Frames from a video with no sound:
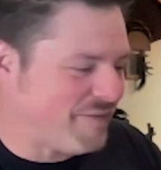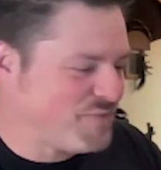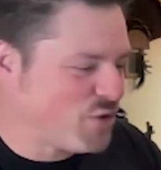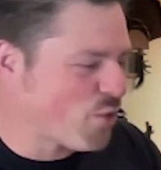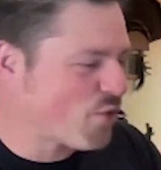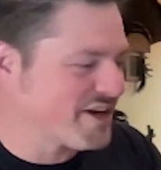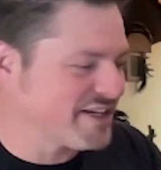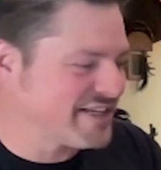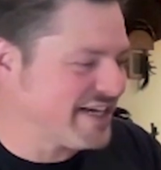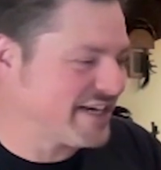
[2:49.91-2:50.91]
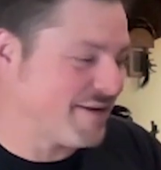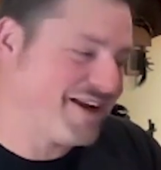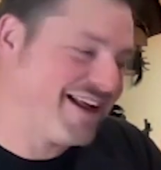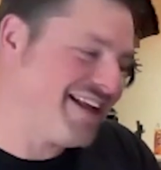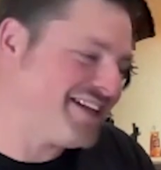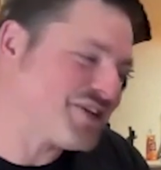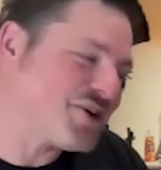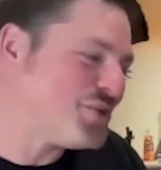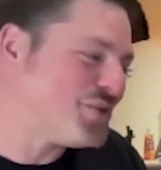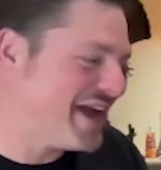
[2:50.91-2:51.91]
your organization, I mean, it's a
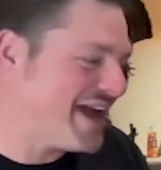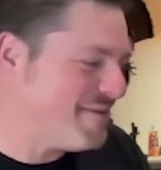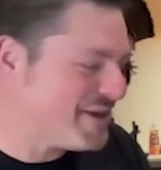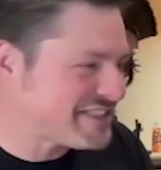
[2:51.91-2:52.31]
cool name.